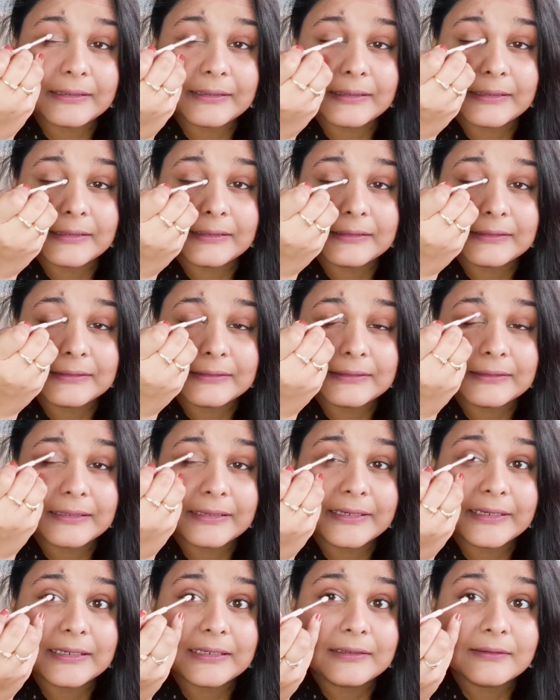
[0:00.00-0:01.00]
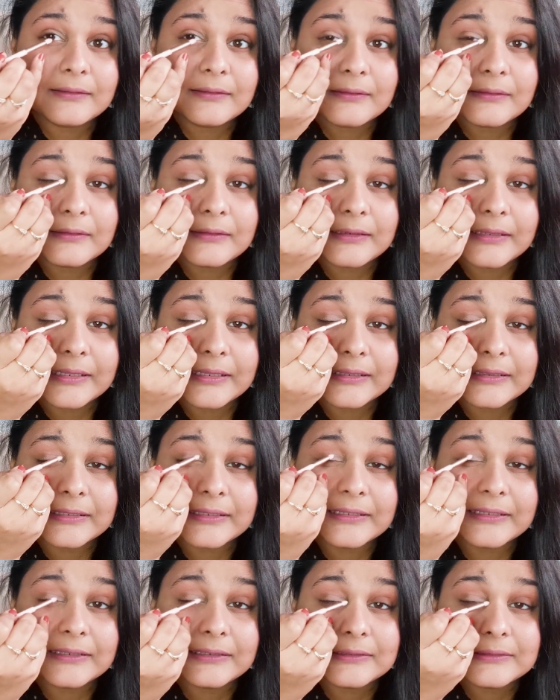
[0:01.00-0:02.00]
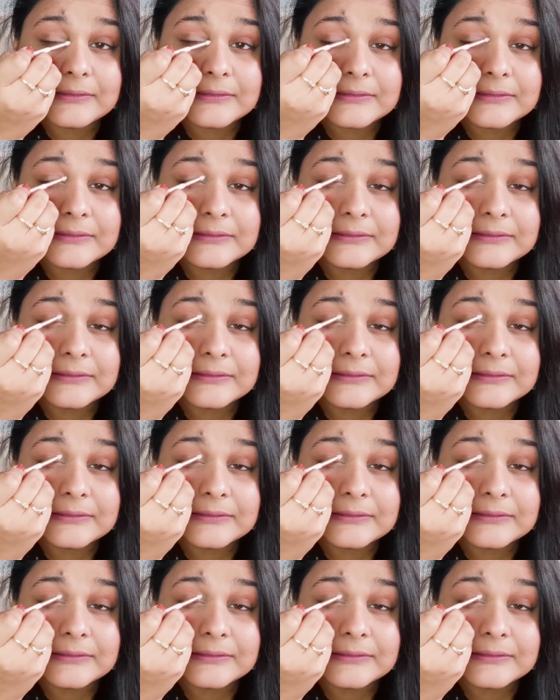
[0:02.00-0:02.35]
inside like this.